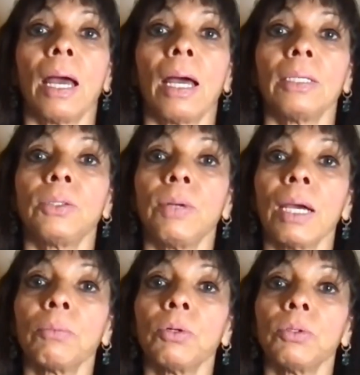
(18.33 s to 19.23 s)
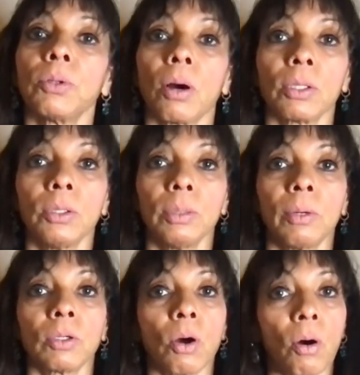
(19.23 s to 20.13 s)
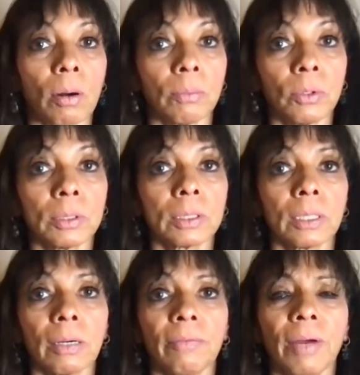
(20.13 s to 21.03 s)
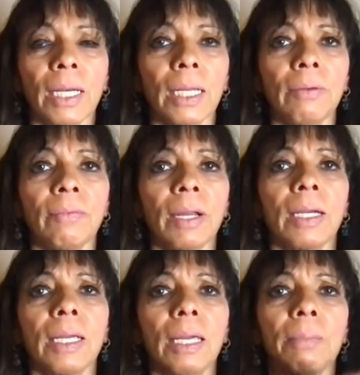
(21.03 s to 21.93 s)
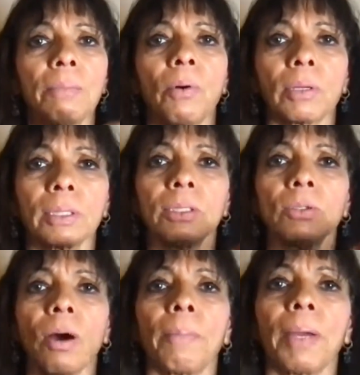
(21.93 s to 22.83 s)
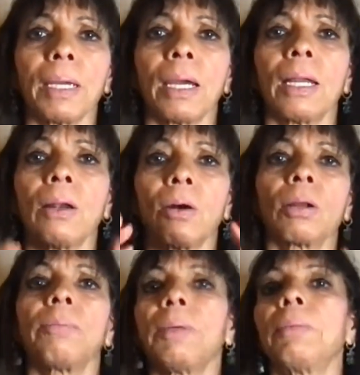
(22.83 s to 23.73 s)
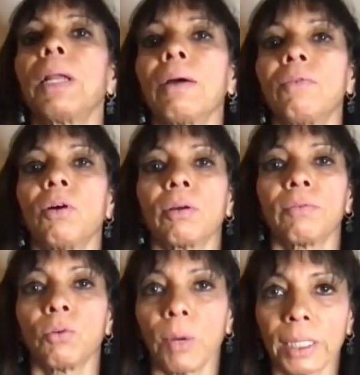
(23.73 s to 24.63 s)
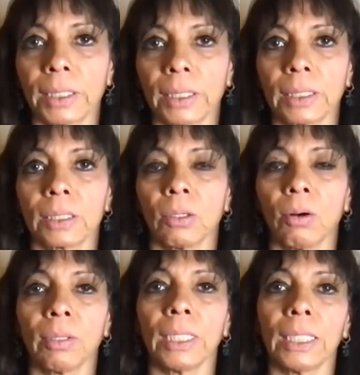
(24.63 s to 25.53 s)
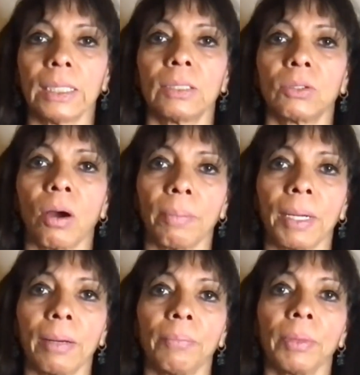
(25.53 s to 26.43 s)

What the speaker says: And today I'm going to talk to you about hormones, a very, very important topic, and a lot of people have a lot of questions on this topic.